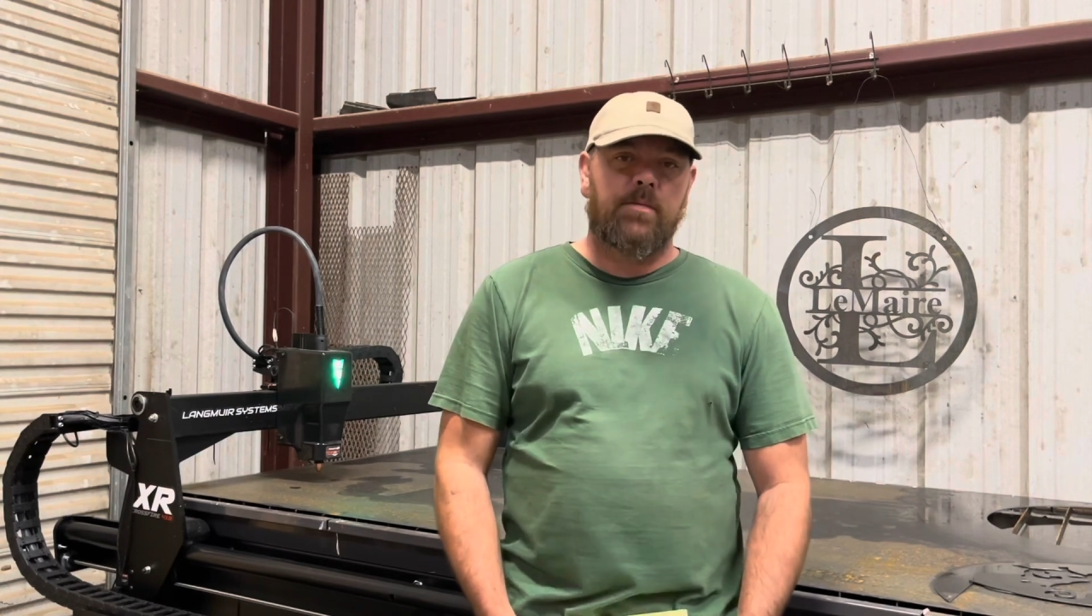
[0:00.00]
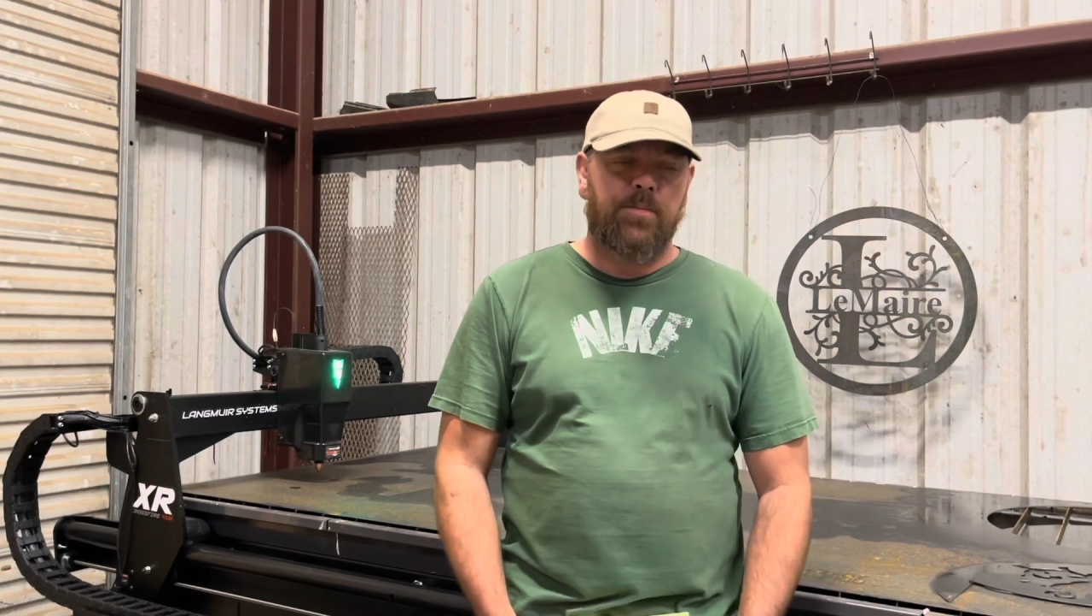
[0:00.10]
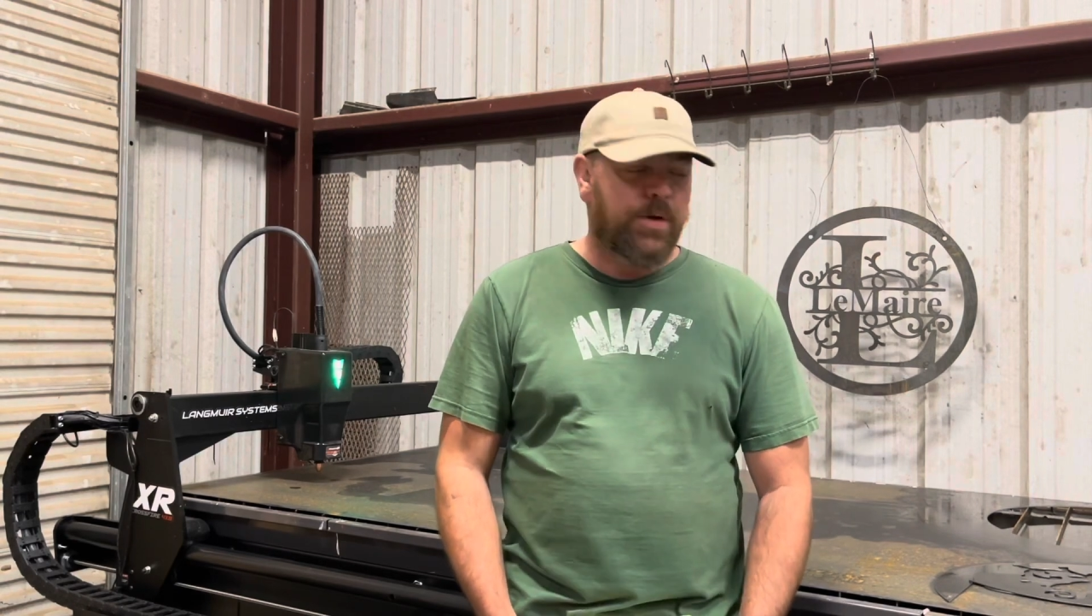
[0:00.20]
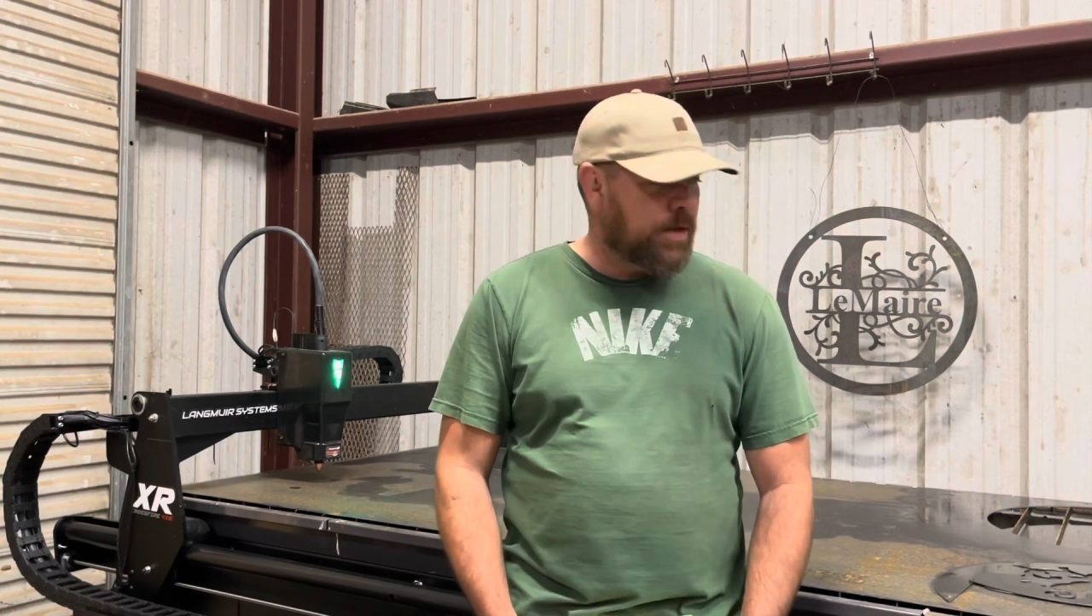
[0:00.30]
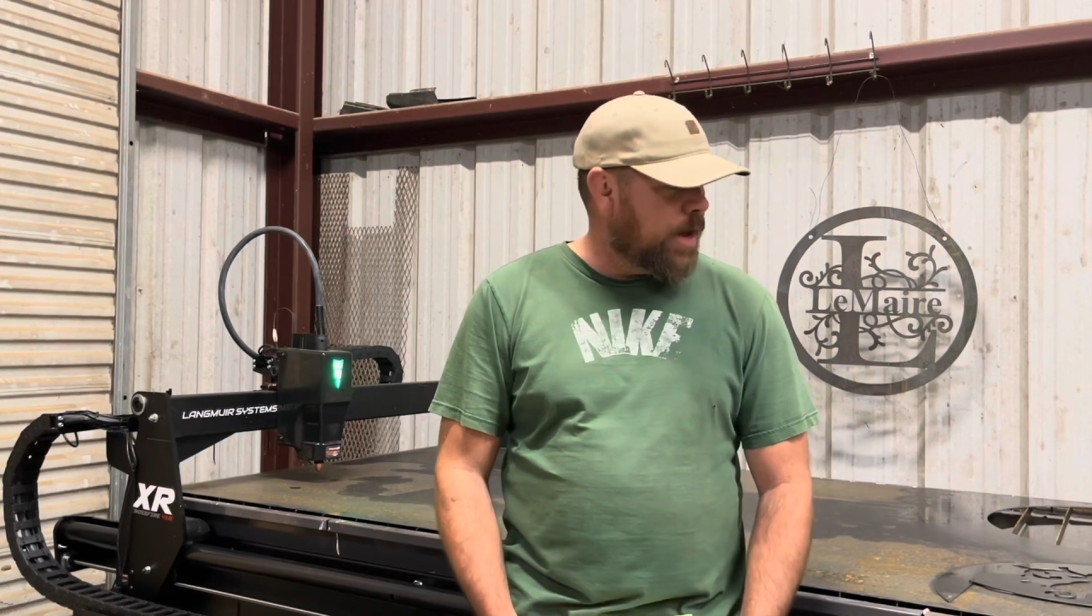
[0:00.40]

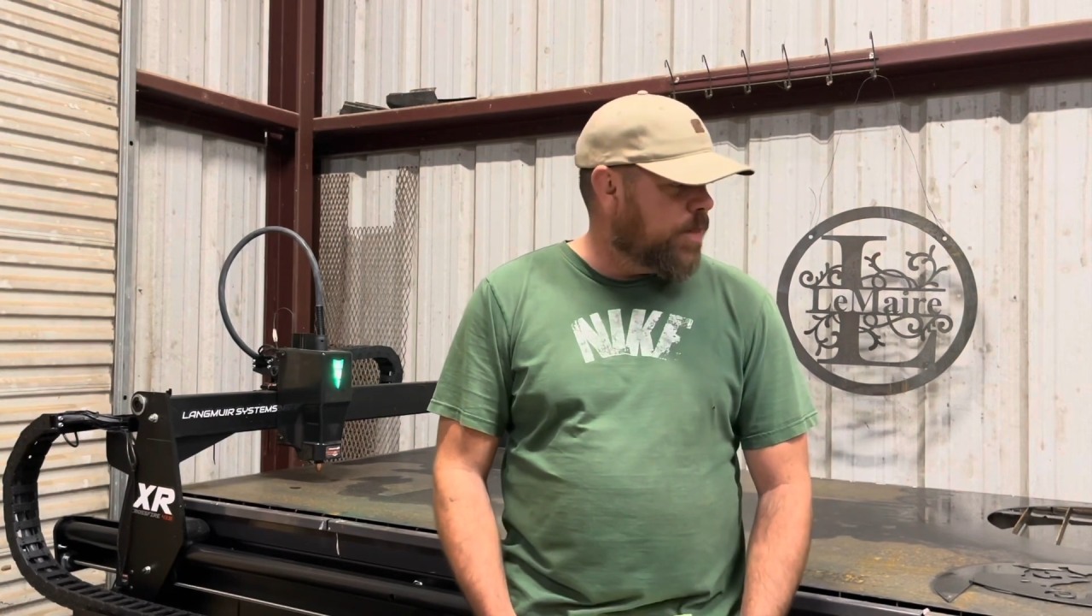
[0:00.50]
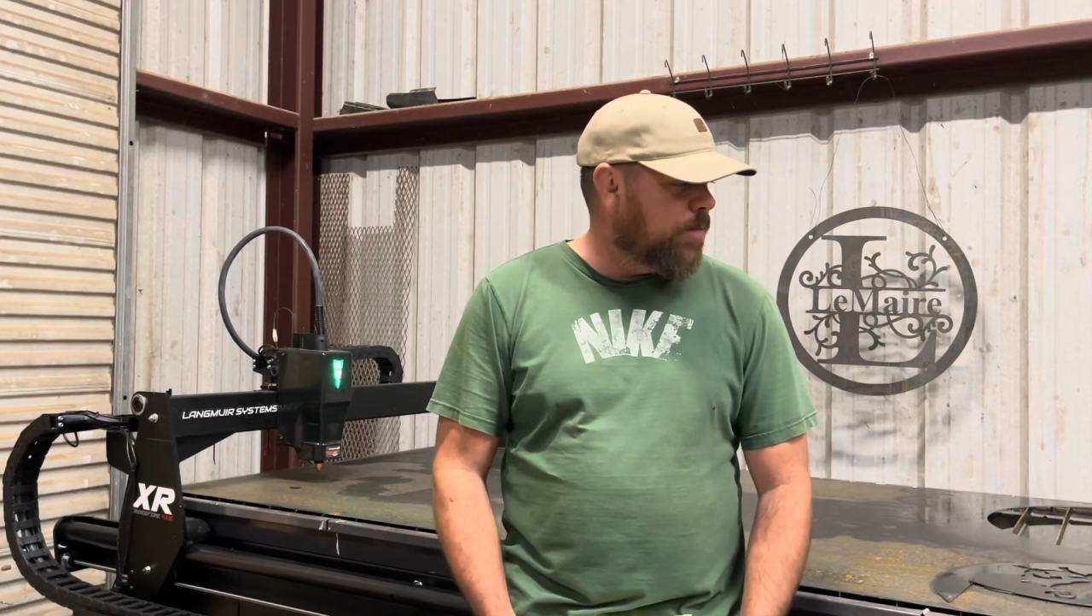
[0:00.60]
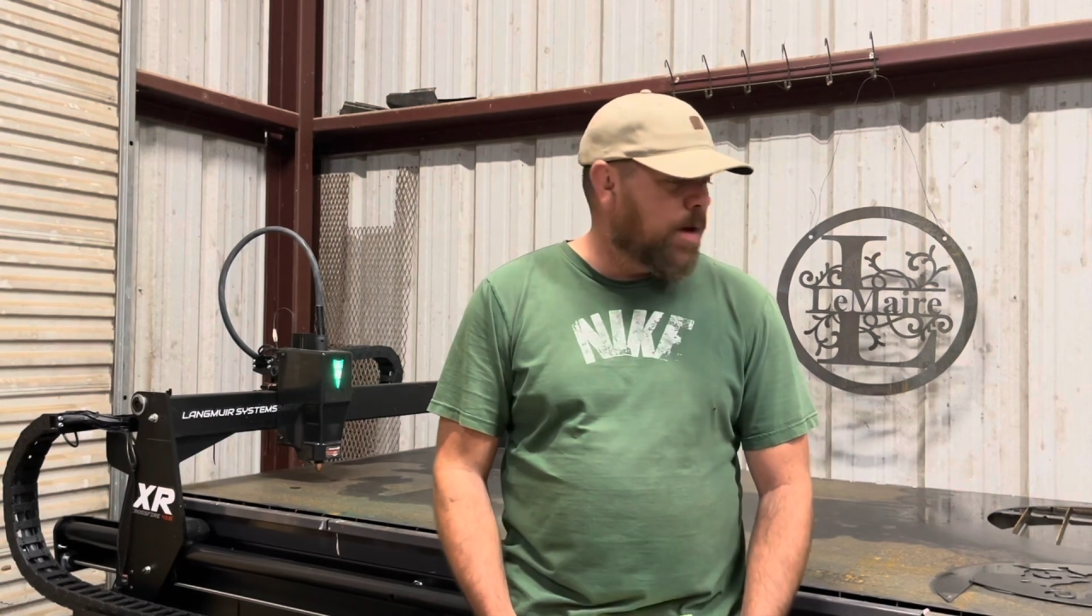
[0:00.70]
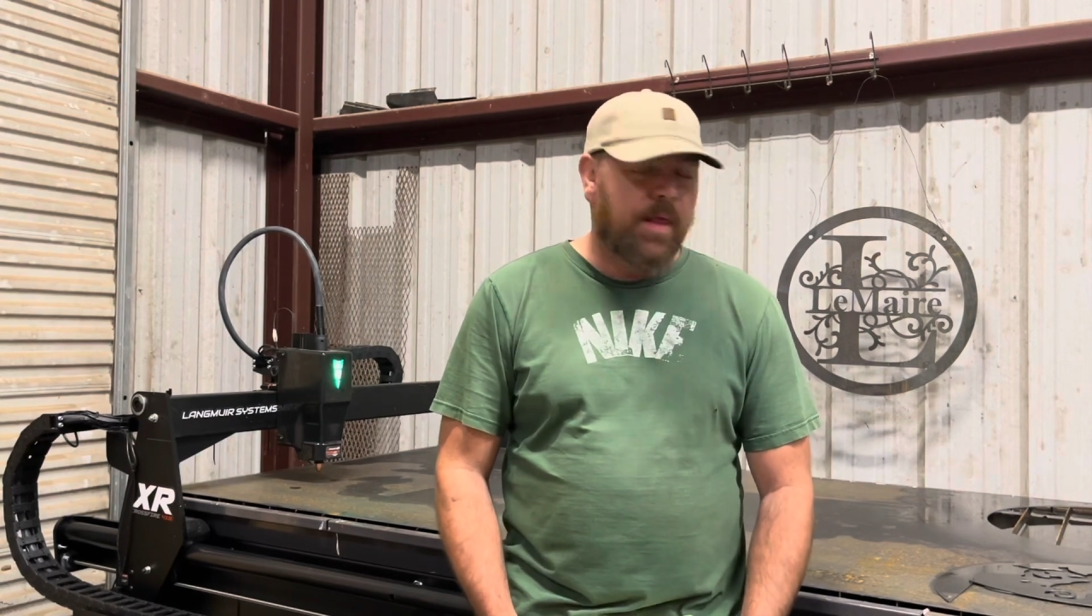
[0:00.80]
putting together my